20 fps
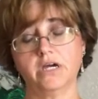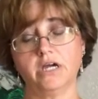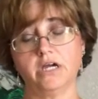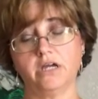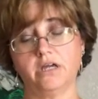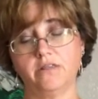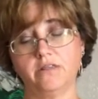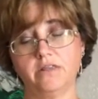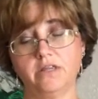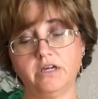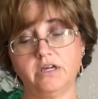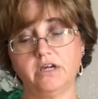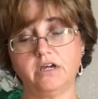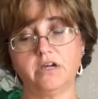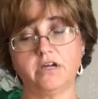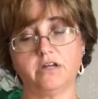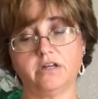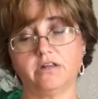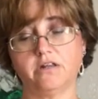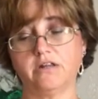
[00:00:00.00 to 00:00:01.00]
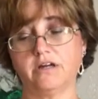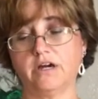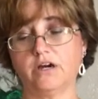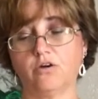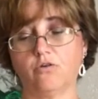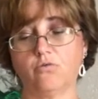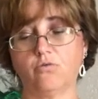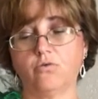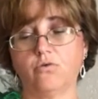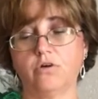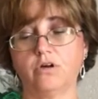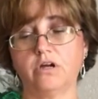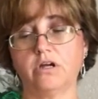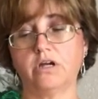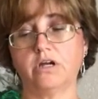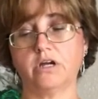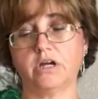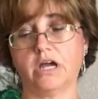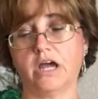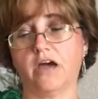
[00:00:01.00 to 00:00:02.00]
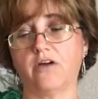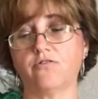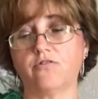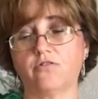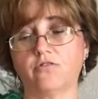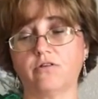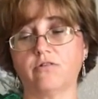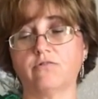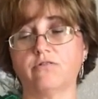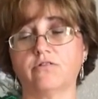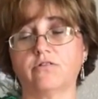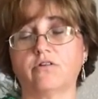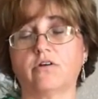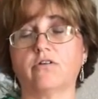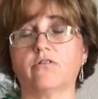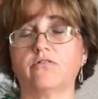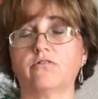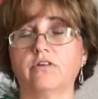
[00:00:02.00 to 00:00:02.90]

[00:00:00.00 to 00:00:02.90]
In the end, though, after it was all